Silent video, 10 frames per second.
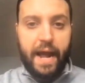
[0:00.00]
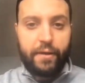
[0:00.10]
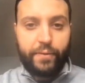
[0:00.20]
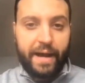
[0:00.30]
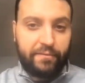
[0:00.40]

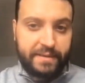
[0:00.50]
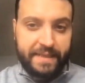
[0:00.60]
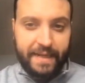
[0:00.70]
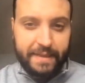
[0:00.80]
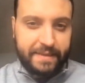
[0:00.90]
and we haven't
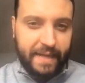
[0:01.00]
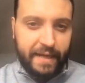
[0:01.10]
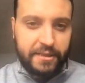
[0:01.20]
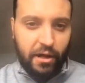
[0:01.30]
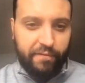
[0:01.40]
seen any
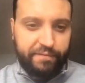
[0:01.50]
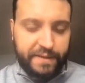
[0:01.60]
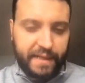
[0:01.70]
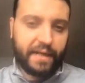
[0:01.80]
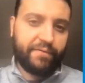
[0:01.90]
signs of
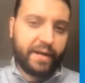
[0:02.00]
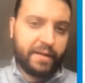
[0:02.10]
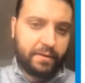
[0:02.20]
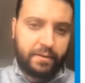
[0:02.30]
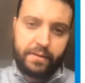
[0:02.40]

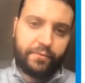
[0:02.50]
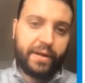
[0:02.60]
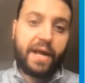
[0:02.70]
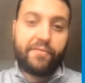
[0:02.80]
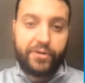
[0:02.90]
significant
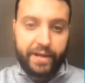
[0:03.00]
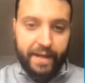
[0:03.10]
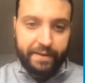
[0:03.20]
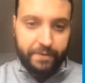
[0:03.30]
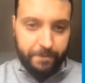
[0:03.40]
recovery
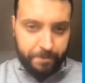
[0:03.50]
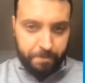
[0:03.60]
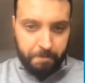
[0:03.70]
yet.